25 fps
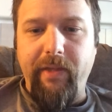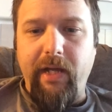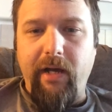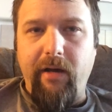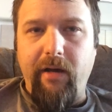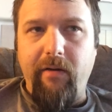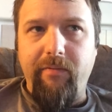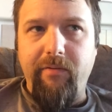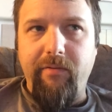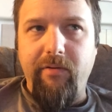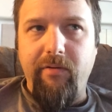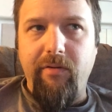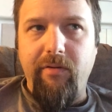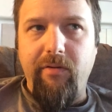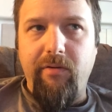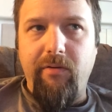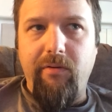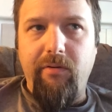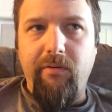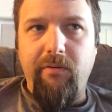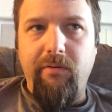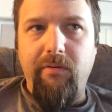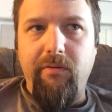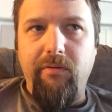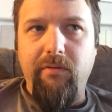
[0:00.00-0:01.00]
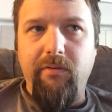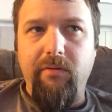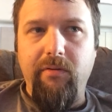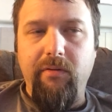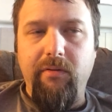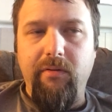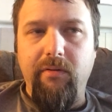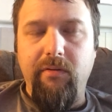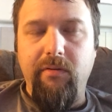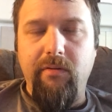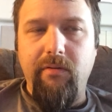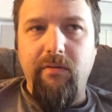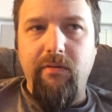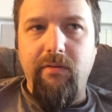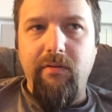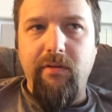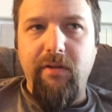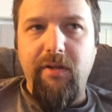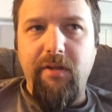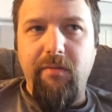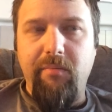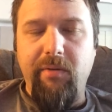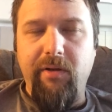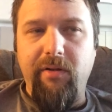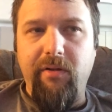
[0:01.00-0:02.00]
after the whole
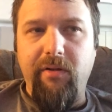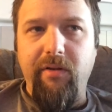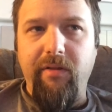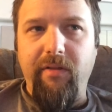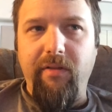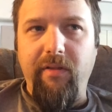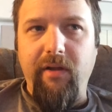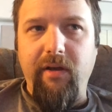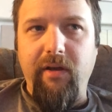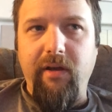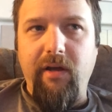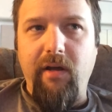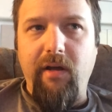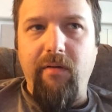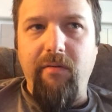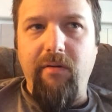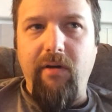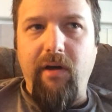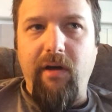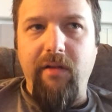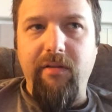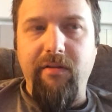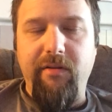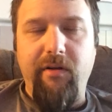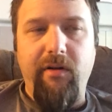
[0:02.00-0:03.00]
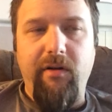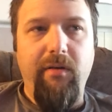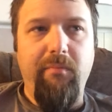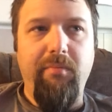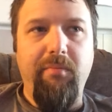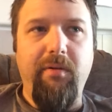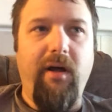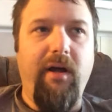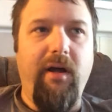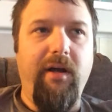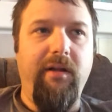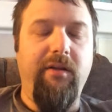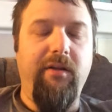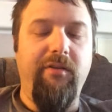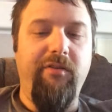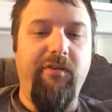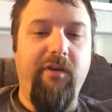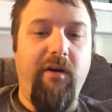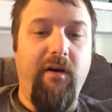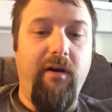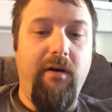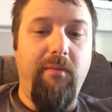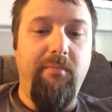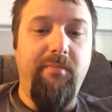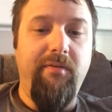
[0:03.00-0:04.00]
disability thing, I started applying to
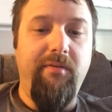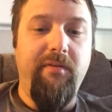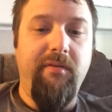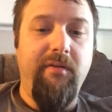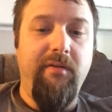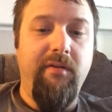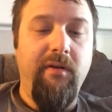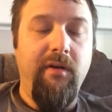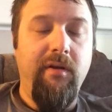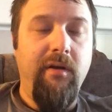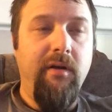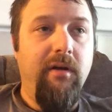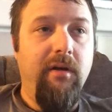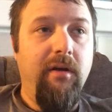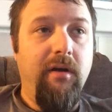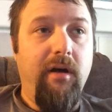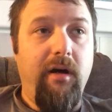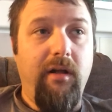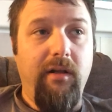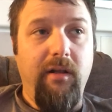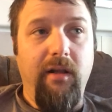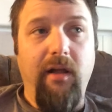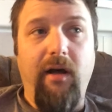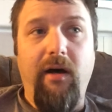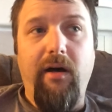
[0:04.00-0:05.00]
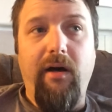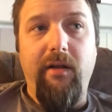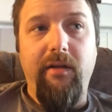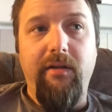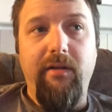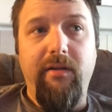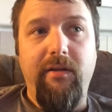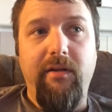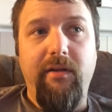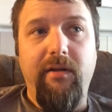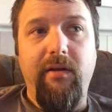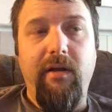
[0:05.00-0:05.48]
jobs a lot,